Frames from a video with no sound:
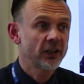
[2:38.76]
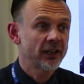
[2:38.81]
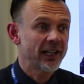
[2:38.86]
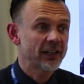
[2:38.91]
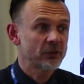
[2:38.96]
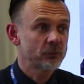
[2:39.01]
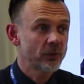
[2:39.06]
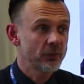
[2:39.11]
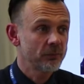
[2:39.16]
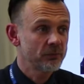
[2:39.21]

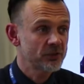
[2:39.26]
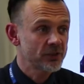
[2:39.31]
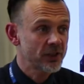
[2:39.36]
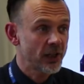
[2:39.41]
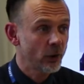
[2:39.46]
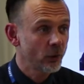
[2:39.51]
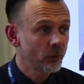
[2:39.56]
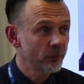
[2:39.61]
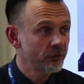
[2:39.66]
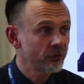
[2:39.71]
connect with
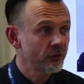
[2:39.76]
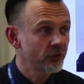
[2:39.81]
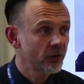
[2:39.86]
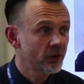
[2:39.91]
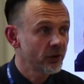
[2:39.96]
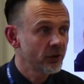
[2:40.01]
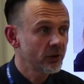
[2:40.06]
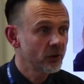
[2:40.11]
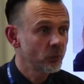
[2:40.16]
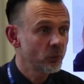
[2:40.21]
themselves,
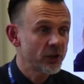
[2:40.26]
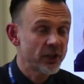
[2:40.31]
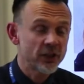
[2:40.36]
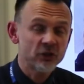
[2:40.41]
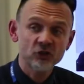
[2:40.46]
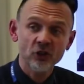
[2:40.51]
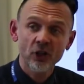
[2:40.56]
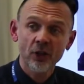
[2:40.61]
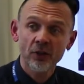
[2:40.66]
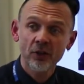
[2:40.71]
with
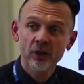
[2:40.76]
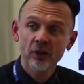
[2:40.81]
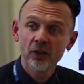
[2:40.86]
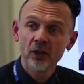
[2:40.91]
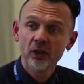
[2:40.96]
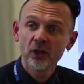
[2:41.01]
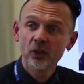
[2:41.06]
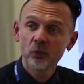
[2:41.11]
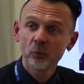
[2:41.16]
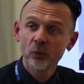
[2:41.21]
each other,
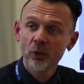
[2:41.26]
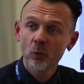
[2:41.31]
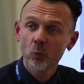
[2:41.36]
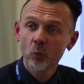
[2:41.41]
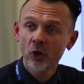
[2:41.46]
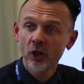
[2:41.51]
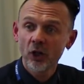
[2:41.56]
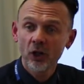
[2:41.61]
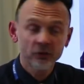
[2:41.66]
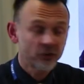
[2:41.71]
and with
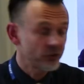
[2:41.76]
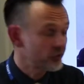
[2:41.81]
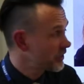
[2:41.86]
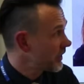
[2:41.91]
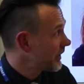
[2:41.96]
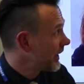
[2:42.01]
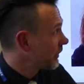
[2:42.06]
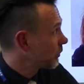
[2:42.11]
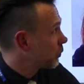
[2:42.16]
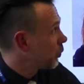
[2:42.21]
the world. And
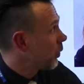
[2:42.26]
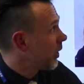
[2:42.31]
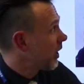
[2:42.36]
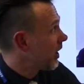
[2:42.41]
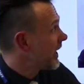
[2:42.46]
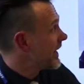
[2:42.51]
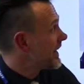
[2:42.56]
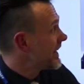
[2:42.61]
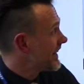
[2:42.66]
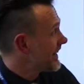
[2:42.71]
so that's
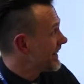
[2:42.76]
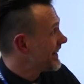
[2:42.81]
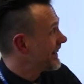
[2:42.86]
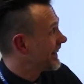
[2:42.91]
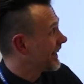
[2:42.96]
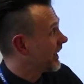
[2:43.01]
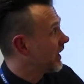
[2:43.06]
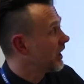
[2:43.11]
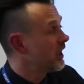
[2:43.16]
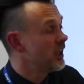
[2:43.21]
why
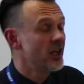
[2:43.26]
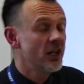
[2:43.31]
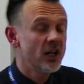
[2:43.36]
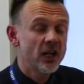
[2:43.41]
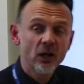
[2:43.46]
here,